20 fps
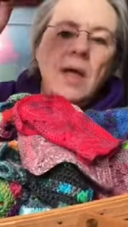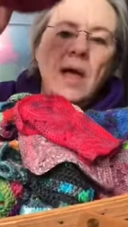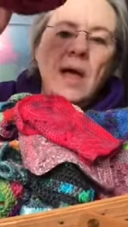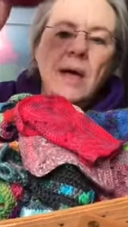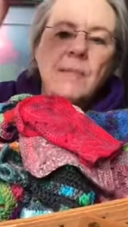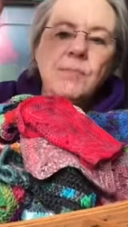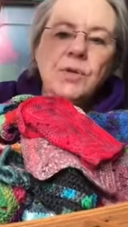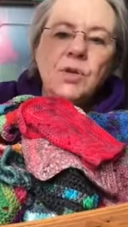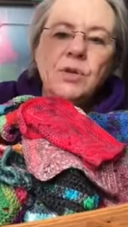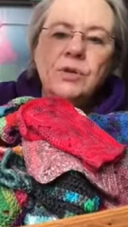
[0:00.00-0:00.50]

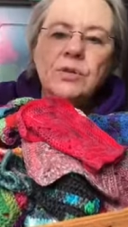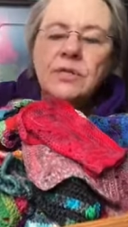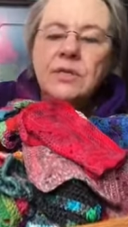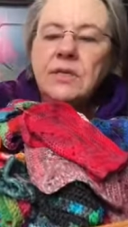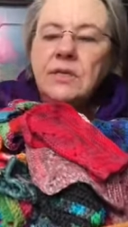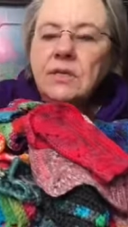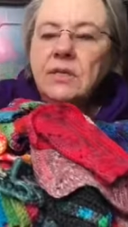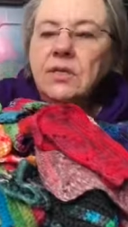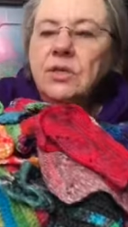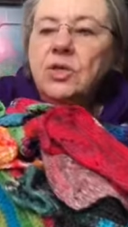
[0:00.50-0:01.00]
I'm
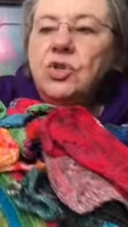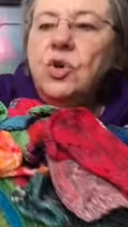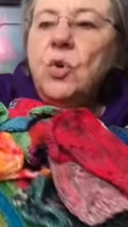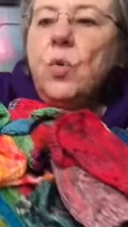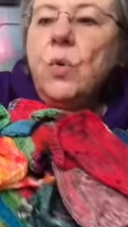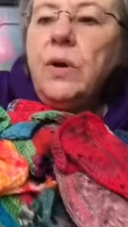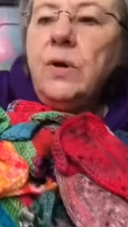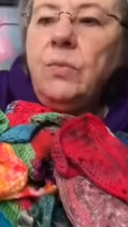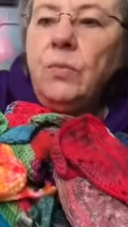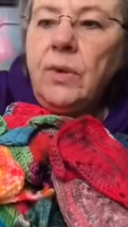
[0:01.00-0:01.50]
using to
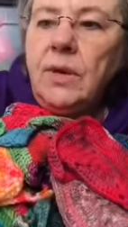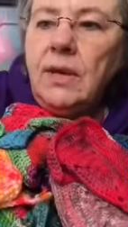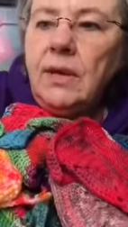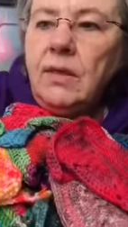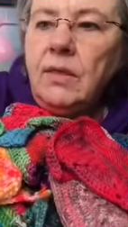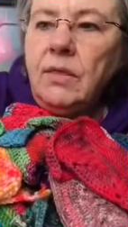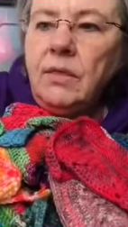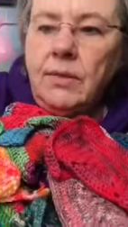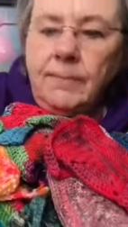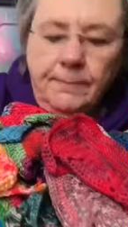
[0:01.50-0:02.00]
join
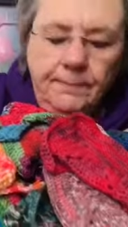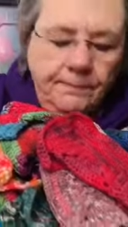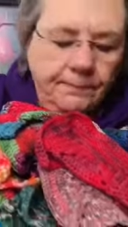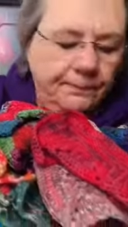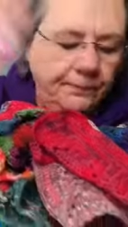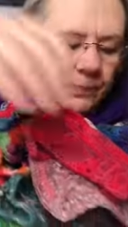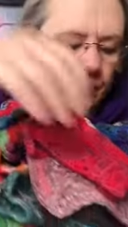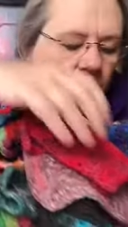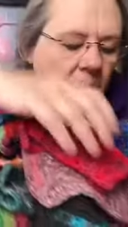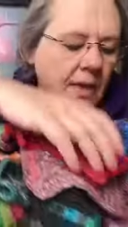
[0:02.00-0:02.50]
with.
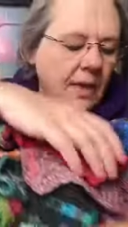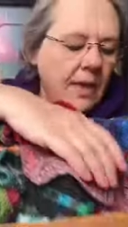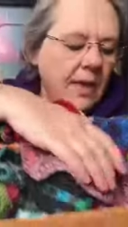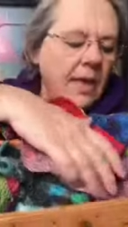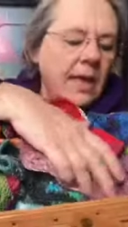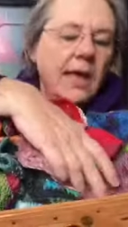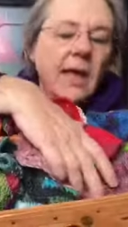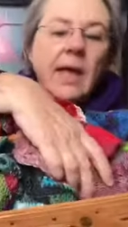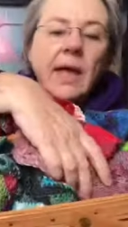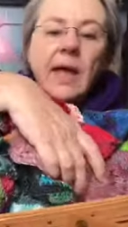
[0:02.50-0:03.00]

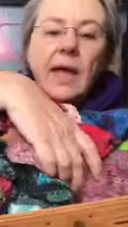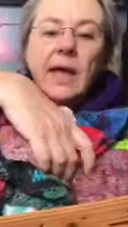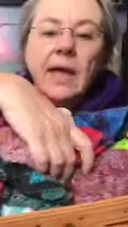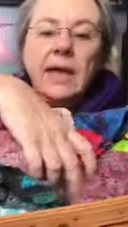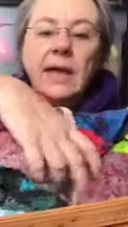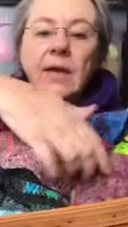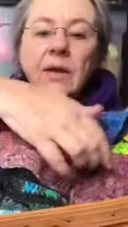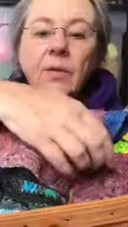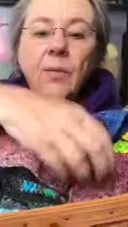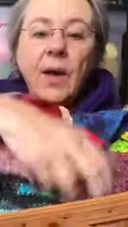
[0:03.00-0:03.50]

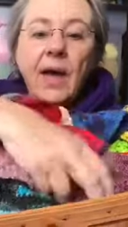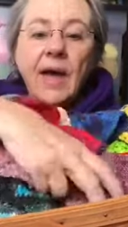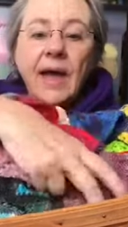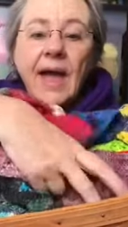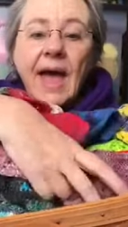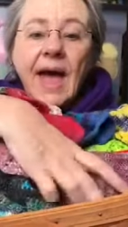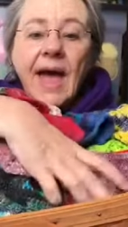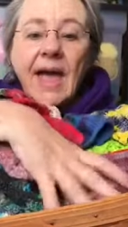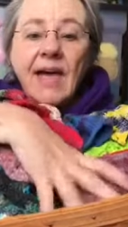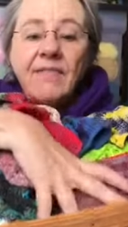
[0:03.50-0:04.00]
Anyway,
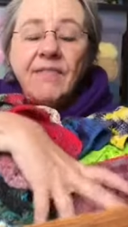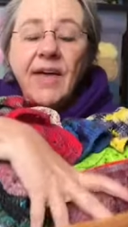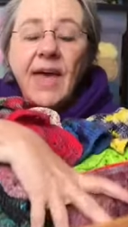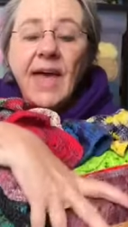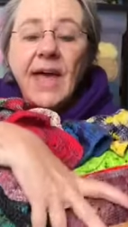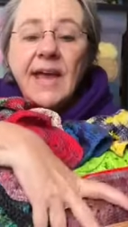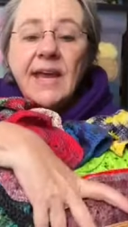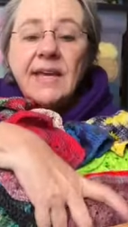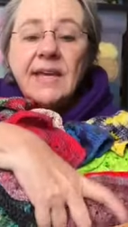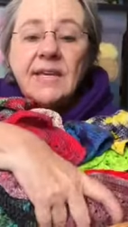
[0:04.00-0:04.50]
I have
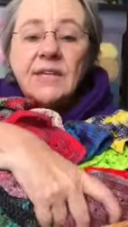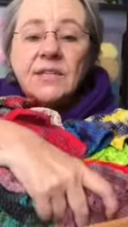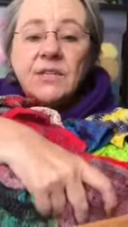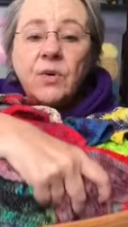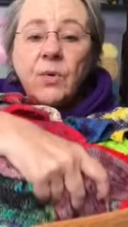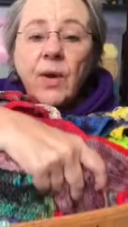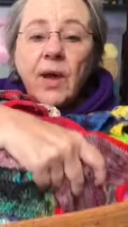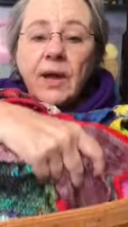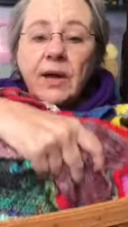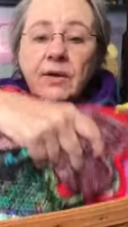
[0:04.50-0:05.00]
80
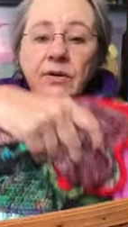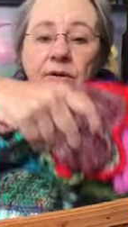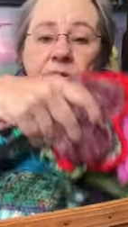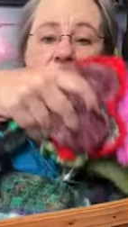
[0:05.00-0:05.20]
squares,